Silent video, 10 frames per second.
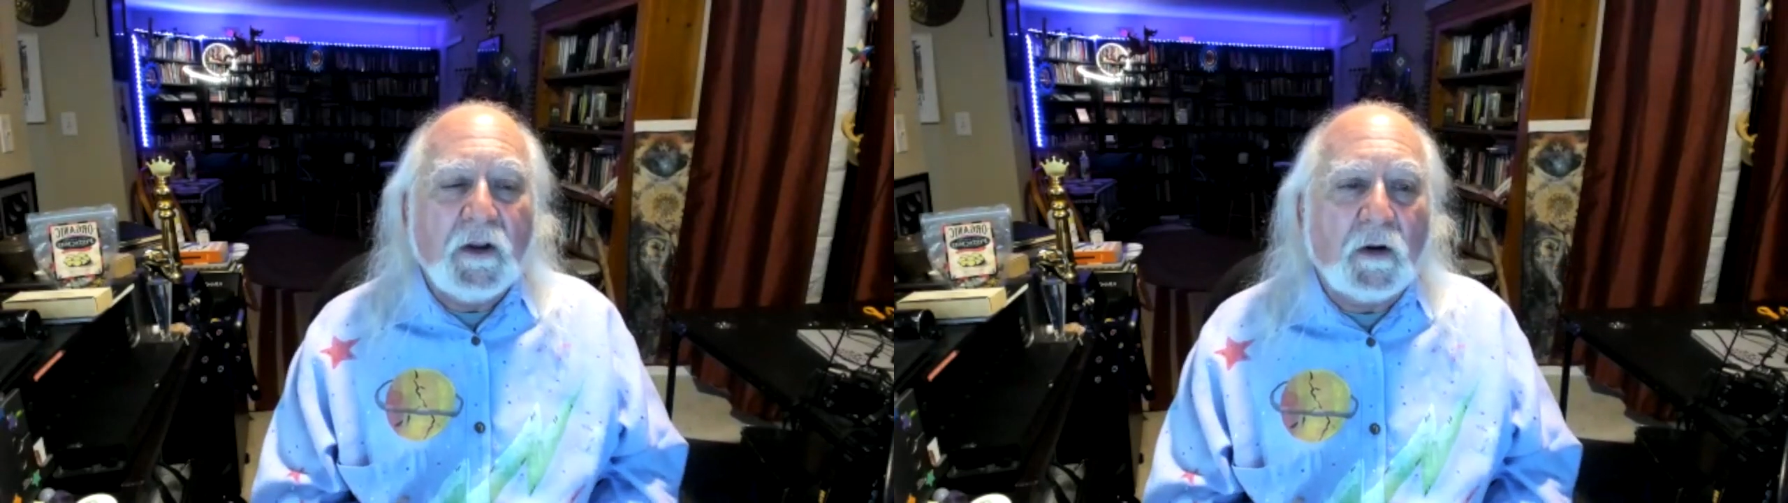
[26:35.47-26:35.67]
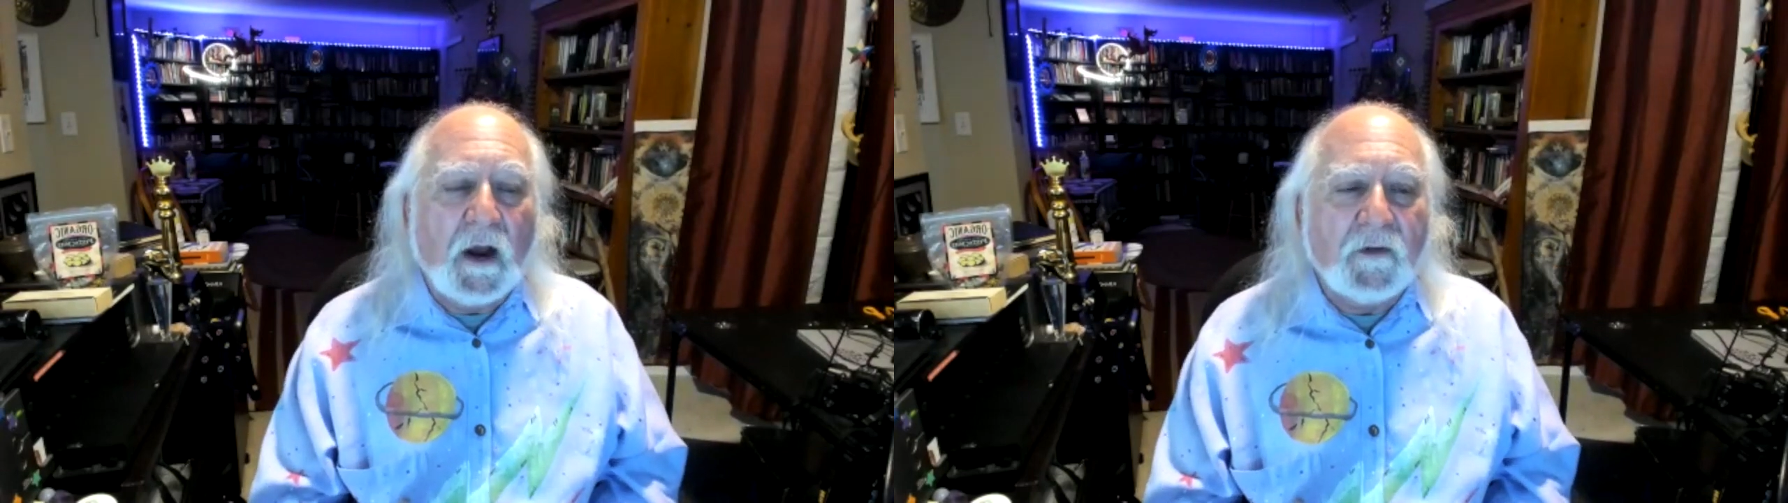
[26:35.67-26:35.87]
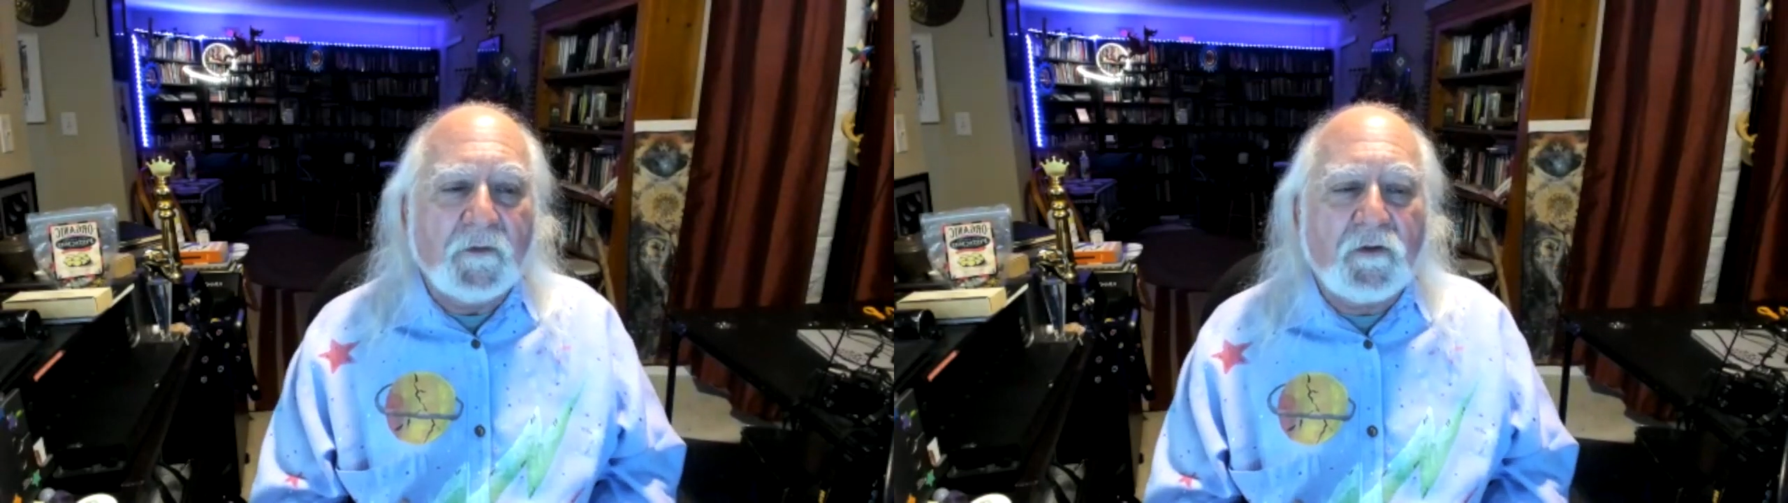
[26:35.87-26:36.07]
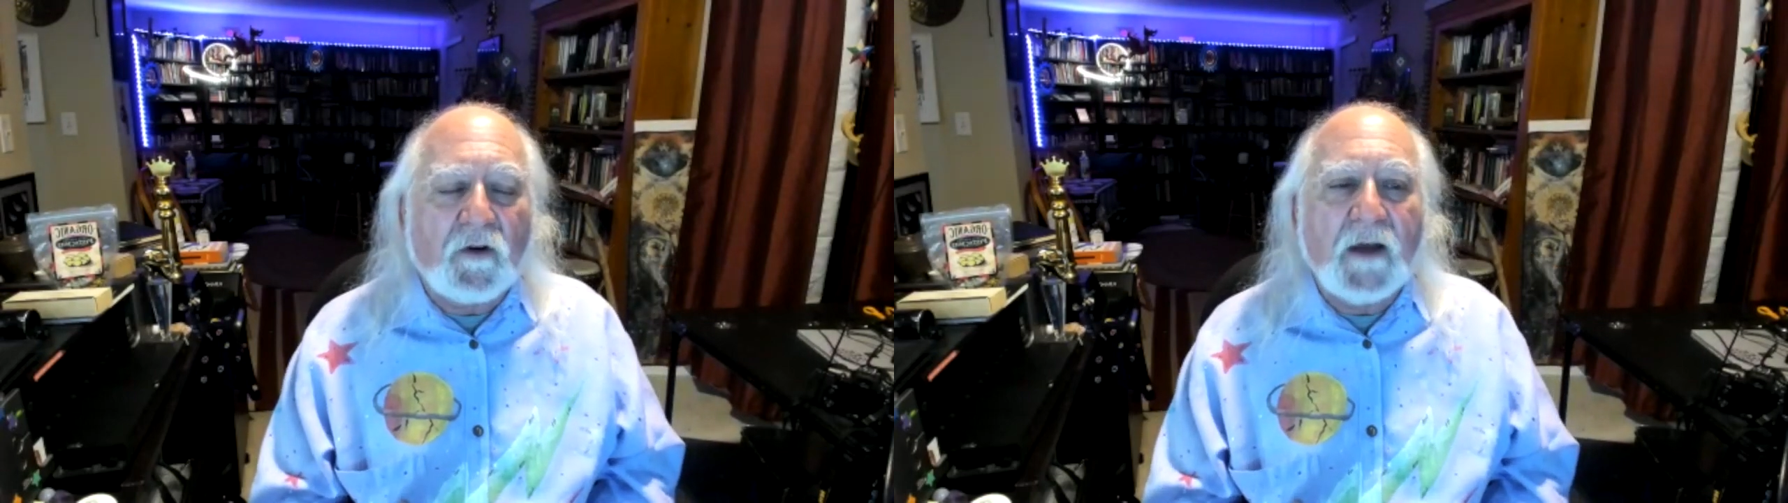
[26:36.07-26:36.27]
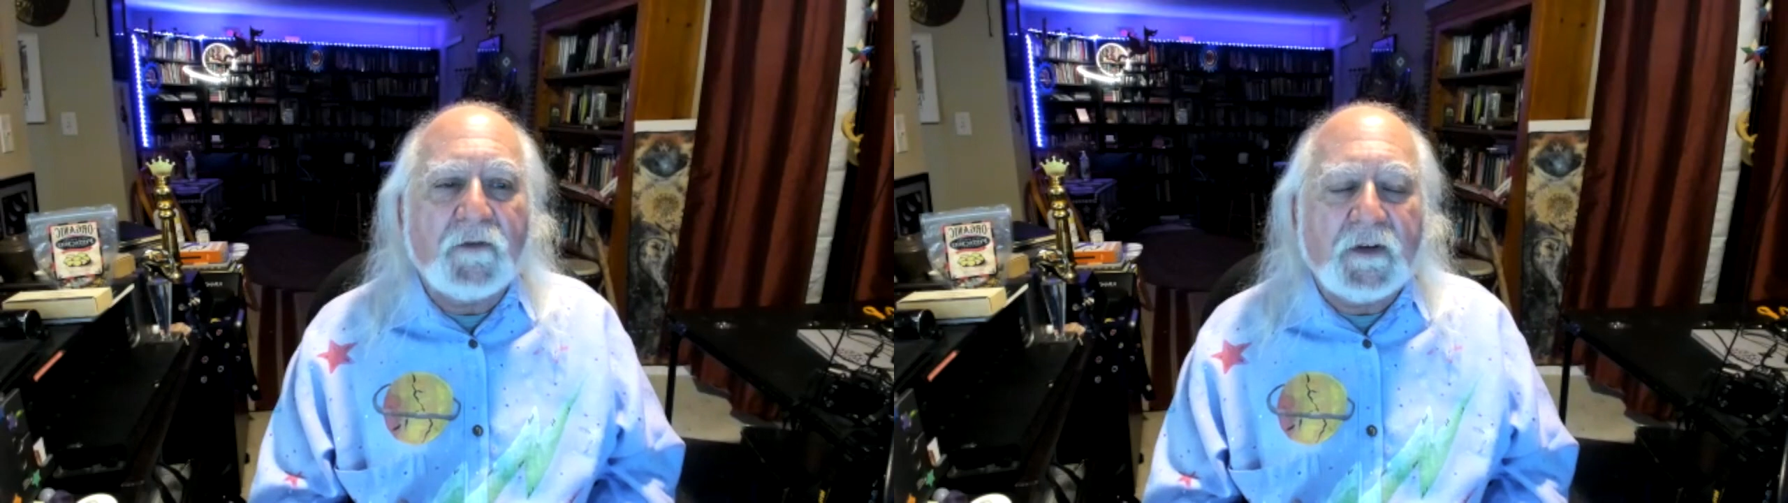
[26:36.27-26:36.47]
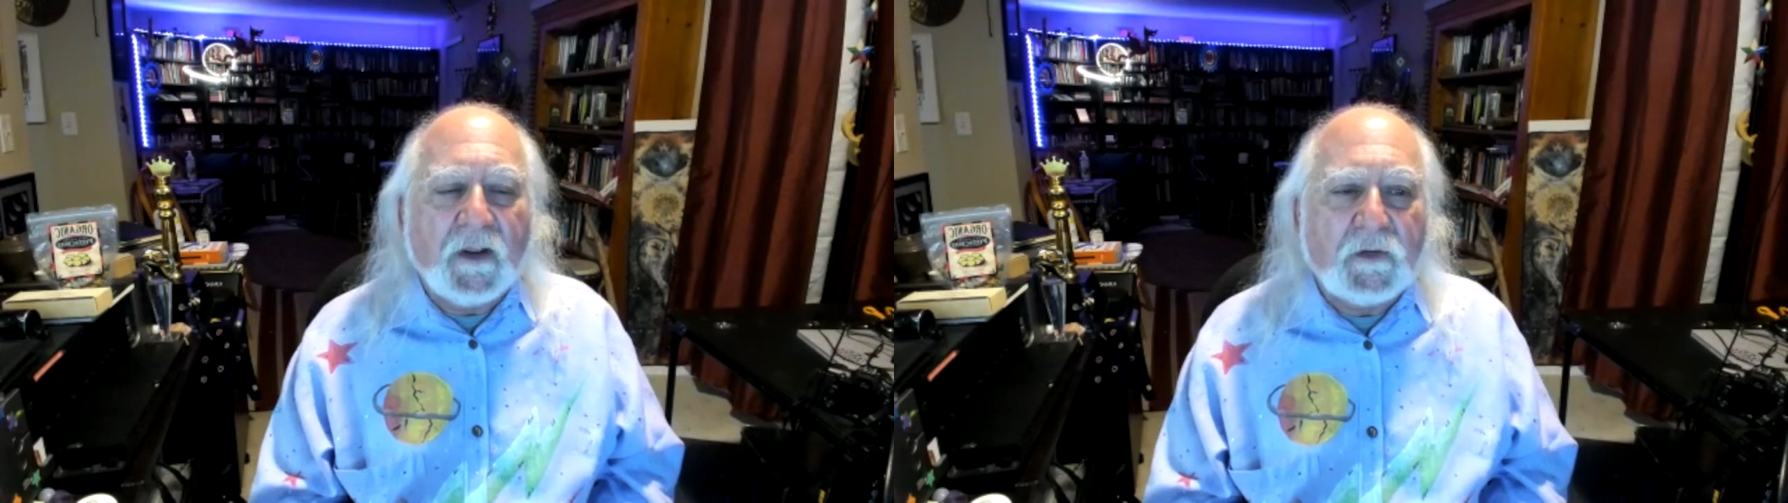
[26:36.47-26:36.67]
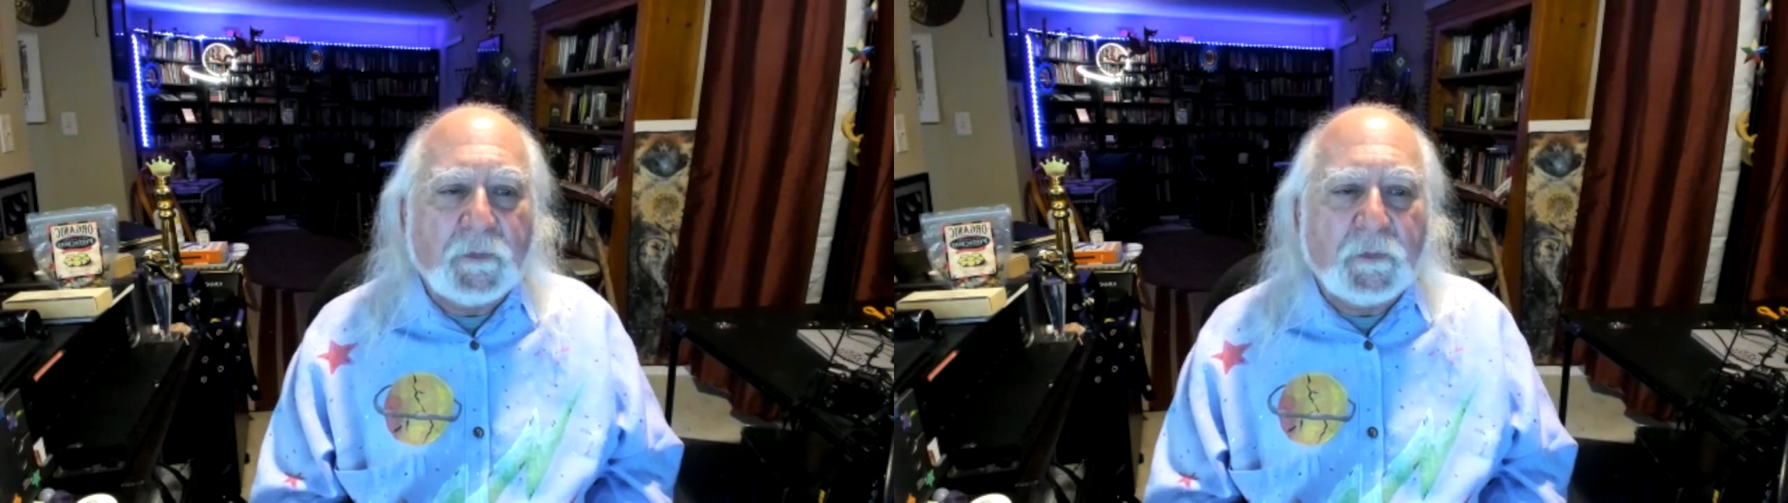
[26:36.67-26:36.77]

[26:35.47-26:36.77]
kind of gravitates